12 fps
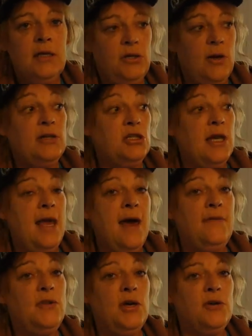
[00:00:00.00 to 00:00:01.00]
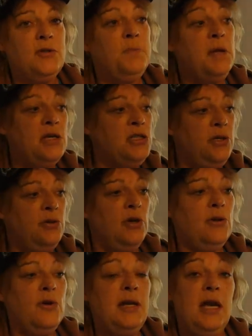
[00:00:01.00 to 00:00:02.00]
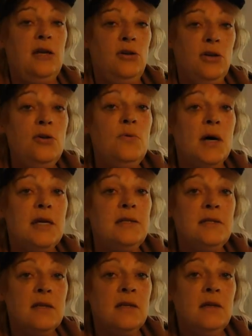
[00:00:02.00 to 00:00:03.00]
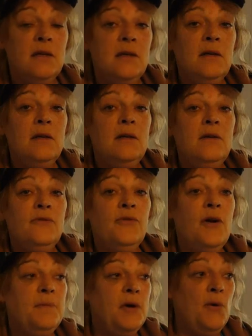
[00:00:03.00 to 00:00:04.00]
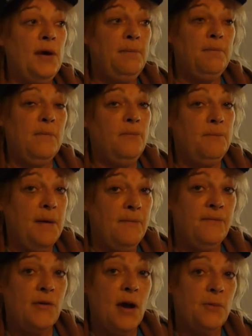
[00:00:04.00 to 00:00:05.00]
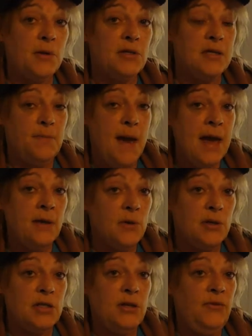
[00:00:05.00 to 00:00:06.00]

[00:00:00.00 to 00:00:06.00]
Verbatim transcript: You actually have those. Plus you can create new ones from going frontwards to backwards.